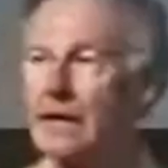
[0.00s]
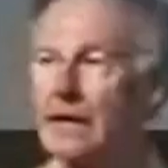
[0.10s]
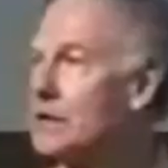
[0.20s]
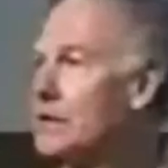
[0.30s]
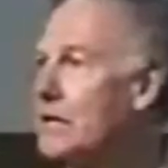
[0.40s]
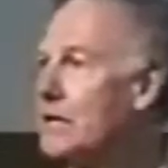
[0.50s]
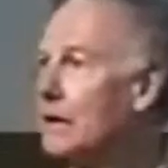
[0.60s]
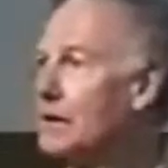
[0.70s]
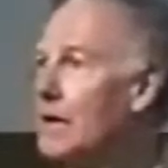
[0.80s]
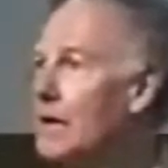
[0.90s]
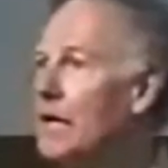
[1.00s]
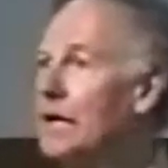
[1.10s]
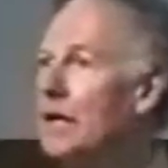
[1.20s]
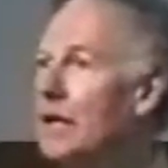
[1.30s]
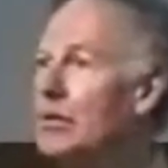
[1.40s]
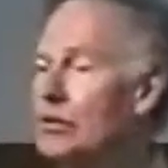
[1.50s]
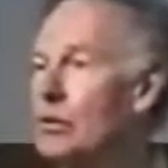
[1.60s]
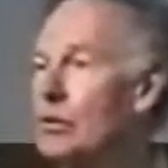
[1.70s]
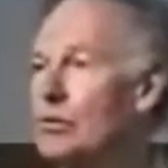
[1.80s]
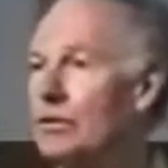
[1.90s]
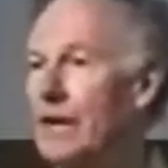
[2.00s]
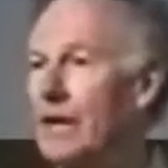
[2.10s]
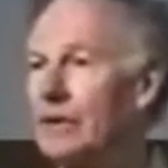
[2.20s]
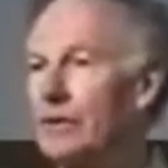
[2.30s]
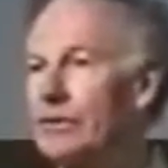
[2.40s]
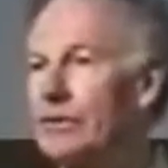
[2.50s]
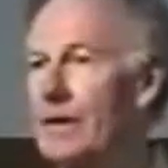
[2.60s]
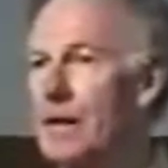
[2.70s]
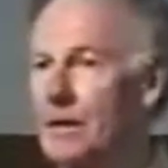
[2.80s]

and distinct in your social values.